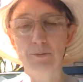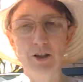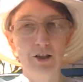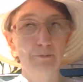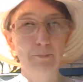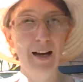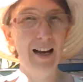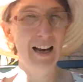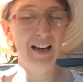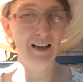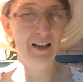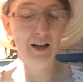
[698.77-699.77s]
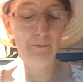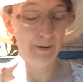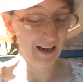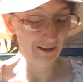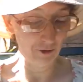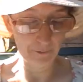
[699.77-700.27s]
because a
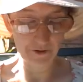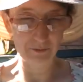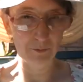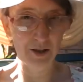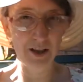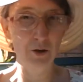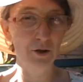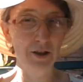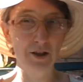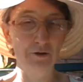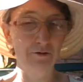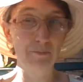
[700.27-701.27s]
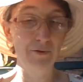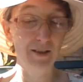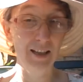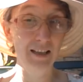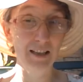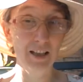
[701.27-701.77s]
bear often was used to
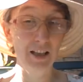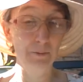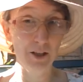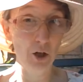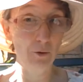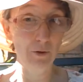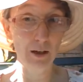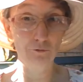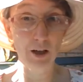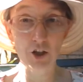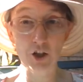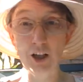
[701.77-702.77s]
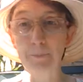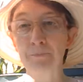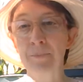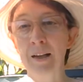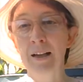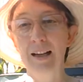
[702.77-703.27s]
represent Soviet Russia.
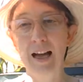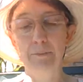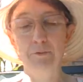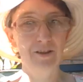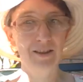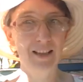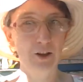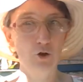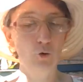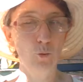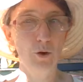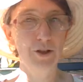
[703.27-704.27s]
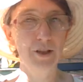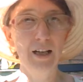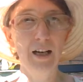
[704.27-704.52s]
Hammer and sickle would